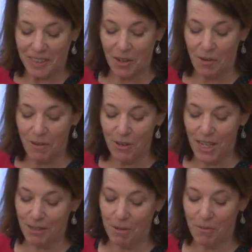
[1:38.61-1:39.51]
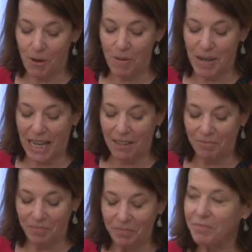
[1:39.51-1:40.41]
So a few things before we
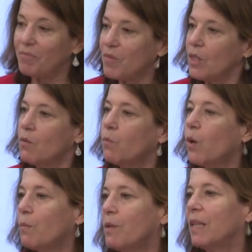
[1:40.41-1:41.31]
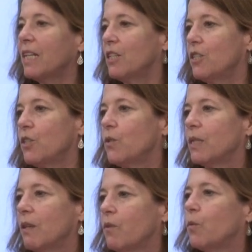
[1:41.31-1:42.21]
begin. What we would like you to do
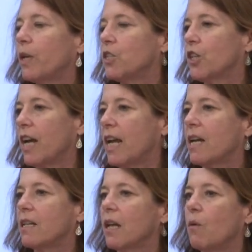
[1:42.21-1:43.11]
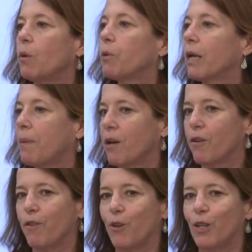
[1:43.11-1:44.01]
is, if you raise your hand, uh, we'll bring a
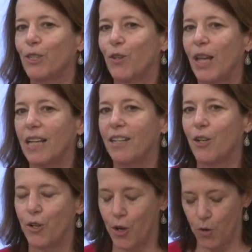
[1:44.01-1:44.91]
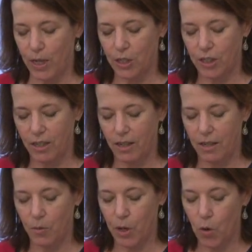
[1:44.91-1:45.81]
microphone in so they can hear your question
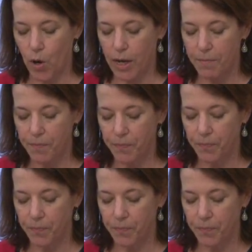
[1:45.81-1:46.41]
in the recording.